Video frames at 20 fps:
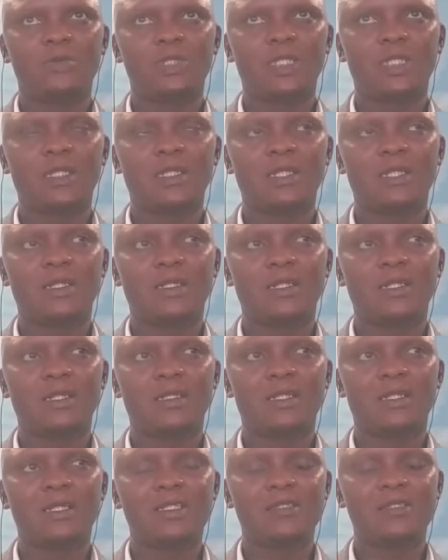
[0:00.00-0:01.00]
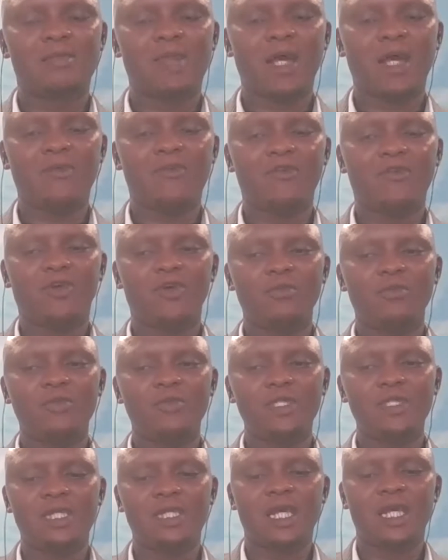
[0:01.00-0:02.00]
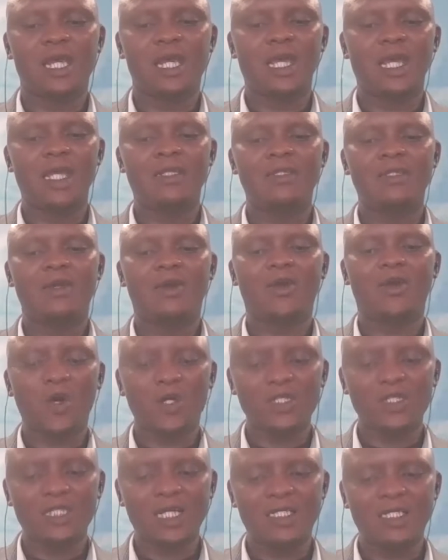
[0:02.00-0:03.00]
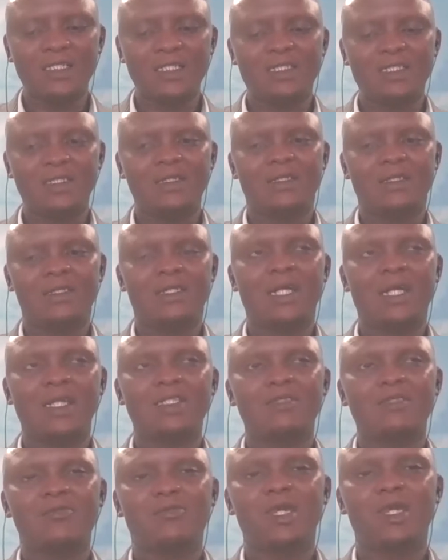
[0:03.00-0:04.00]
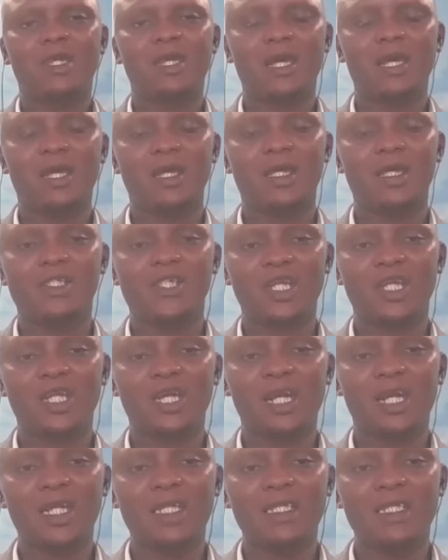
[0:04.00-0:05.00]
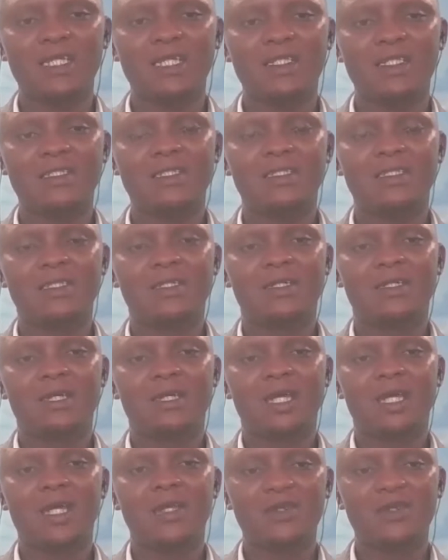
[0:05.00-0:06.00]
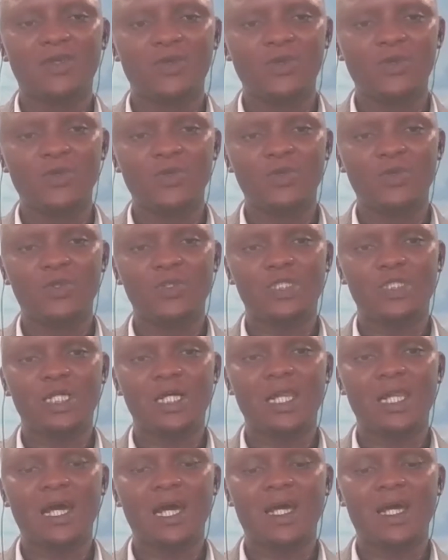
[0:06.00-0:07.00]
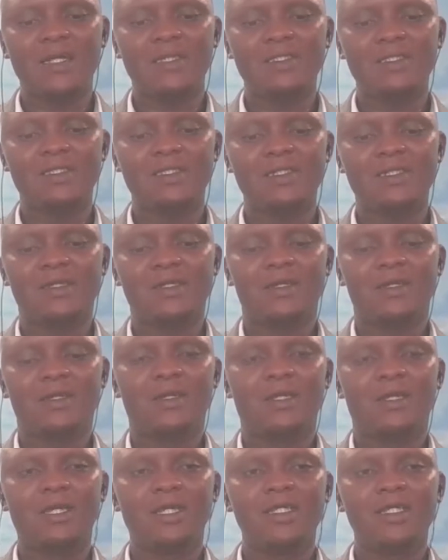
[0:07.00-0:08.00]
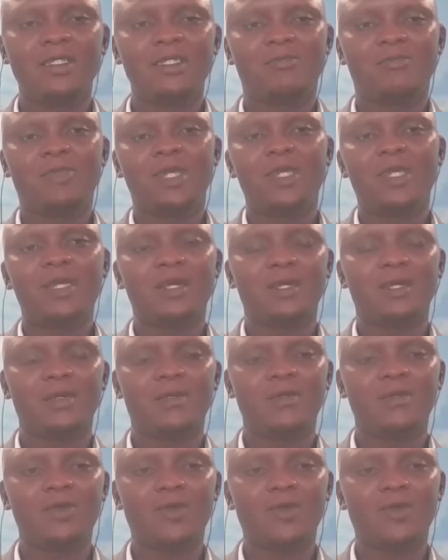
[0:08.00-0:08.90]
these platforms and the content that is being generated and utilized, it being,